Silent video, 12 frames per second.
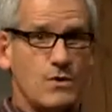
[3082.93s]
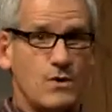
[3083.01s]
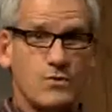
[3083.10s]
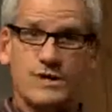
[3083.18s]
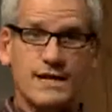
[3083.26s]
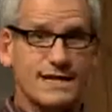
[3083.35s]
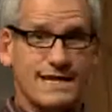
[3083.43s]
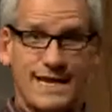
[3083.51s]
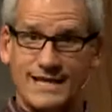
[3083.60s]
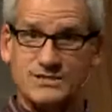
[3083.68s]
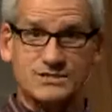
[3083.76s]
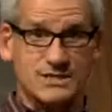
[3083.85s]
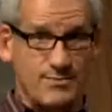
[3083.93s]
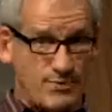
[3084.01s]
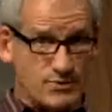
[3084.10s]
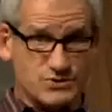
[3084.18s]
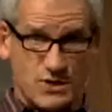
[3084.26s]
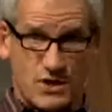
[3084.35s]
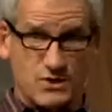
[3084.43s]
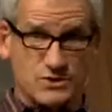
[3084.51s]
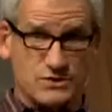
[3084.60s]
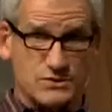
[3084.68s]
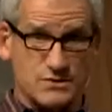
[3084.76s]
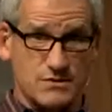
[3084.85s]
we're not against simple
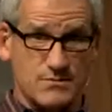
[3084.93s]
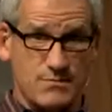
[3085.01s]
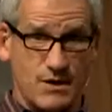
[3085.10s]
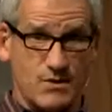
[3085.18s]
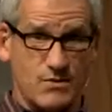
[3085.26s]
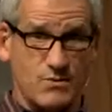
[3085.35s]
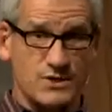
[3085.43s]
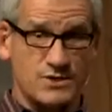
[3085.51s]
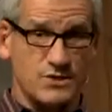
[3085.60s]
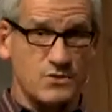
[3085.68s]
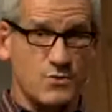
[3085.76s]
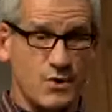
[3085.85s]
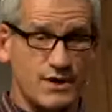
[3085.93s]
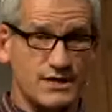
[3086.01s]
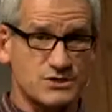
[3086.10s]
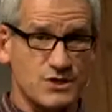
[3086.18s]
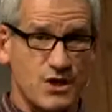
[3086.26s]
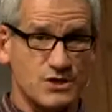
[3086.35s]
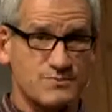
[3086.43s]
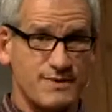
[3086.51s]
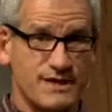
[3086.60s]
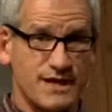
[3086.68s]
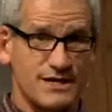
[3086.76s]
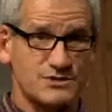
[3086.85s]
songs, but we do wordy songs
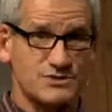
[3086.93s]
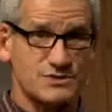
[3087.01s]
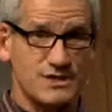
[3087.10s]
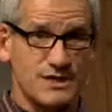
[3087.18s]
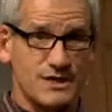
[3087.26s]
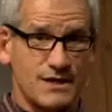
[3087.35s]
because